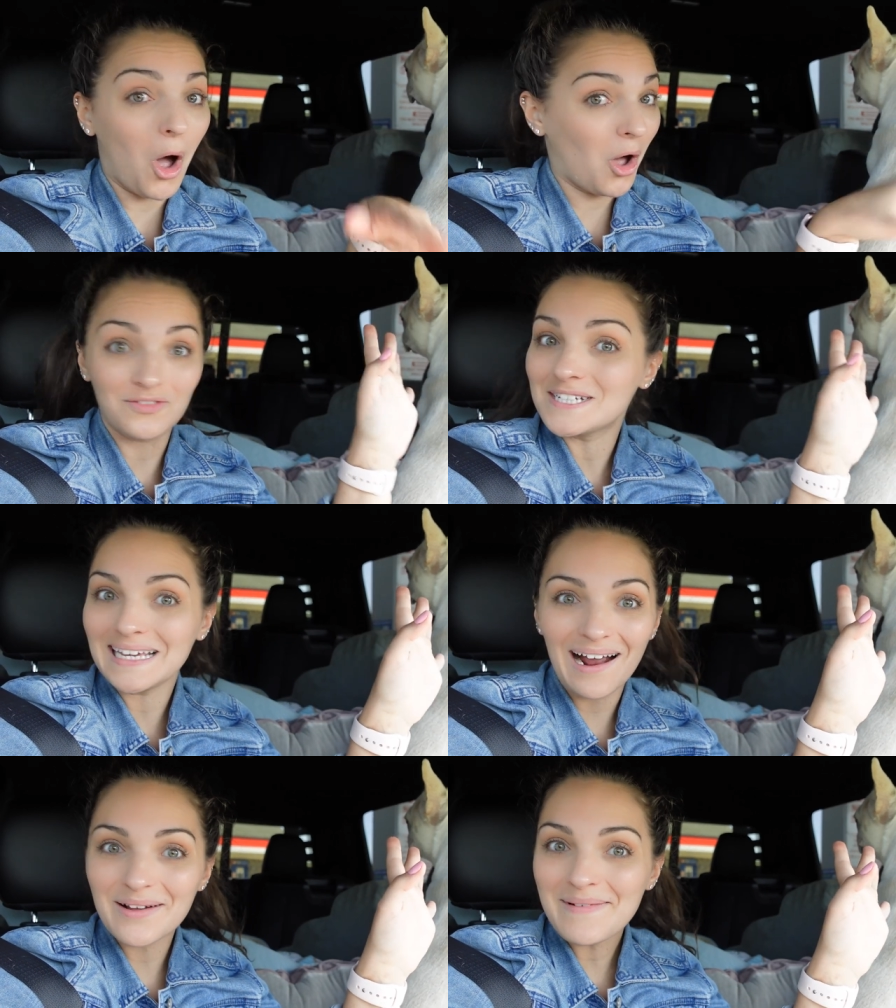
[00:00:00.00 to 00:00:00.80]
off to
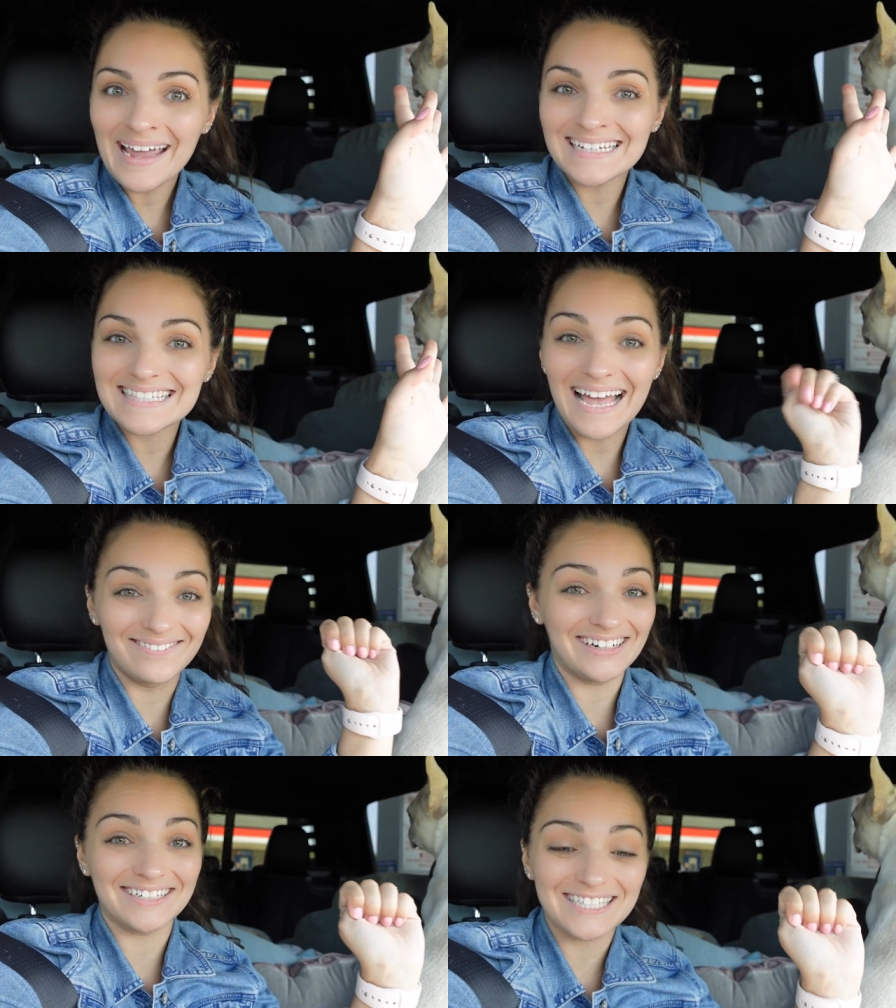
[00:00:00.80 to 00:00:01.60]
the Outer Banks
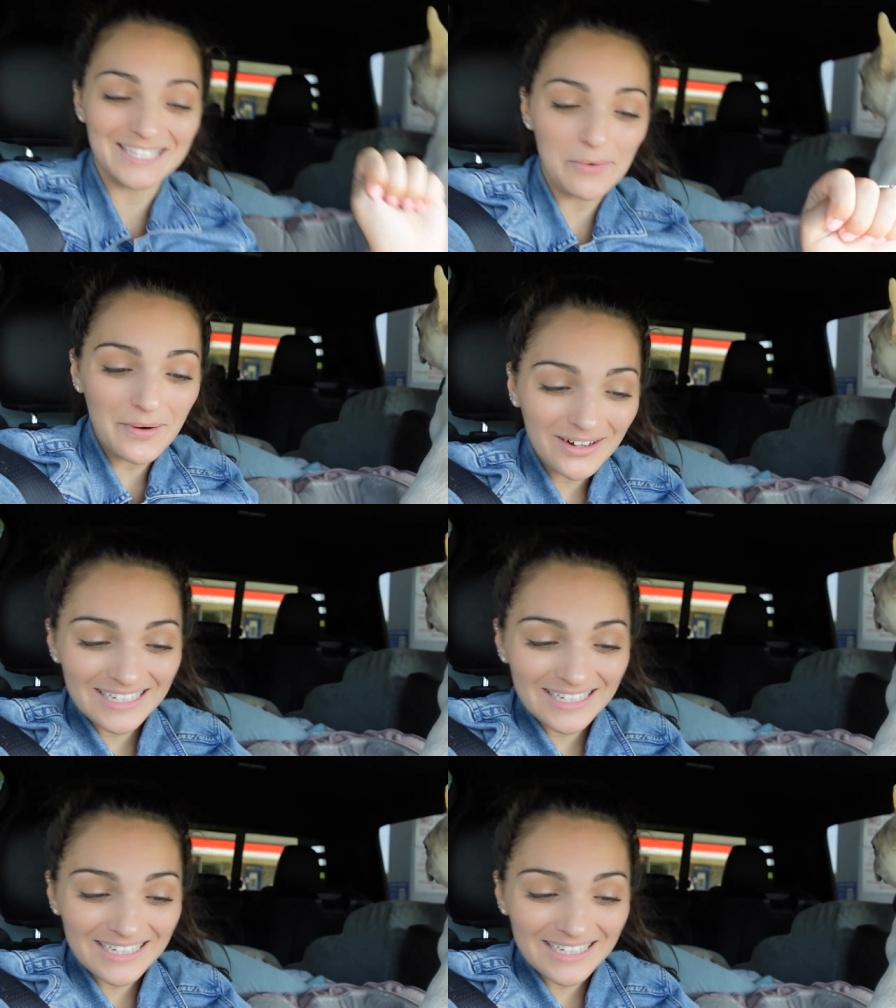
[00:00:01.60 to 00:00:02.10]
and we're super